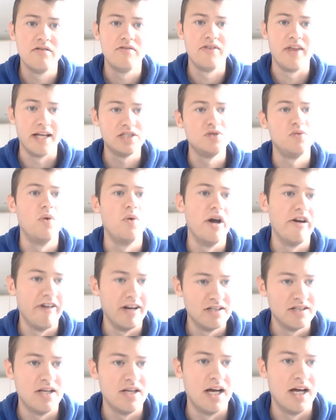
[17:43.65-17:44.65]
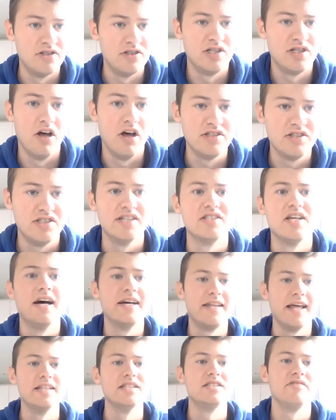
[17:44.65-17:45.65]
That's where Ancelotti has
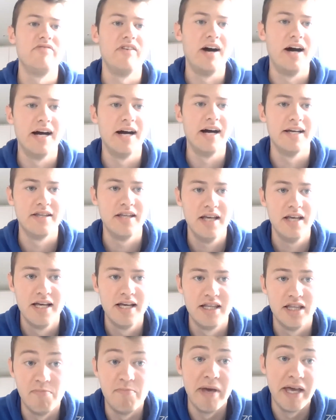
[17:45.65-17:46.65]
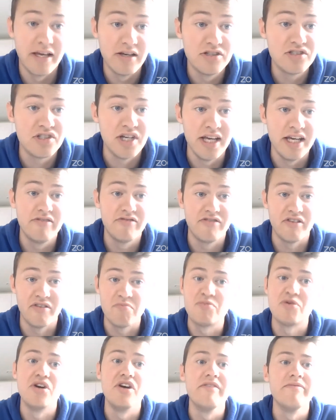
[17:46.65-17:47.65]
identified the biggest need for
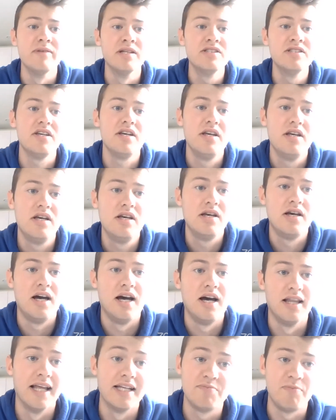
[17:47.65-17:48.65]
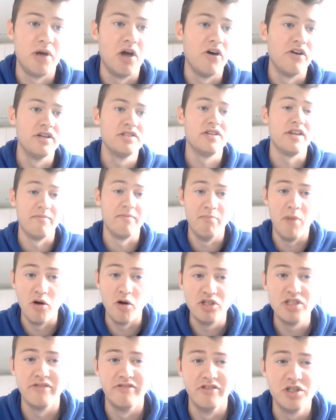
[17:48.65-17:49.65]
improvement. And let's be honest, I think
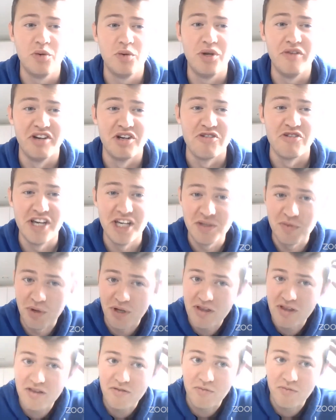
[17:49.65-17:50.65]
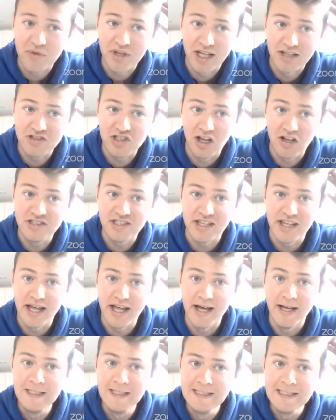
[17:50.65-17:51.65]
most of us would have agreed with Ancelotti
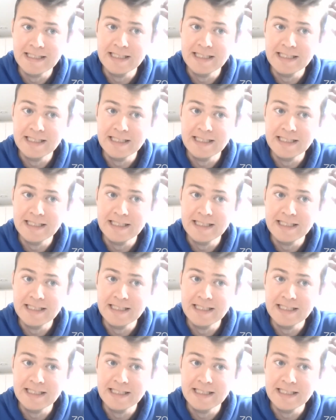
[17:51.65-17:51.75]
there.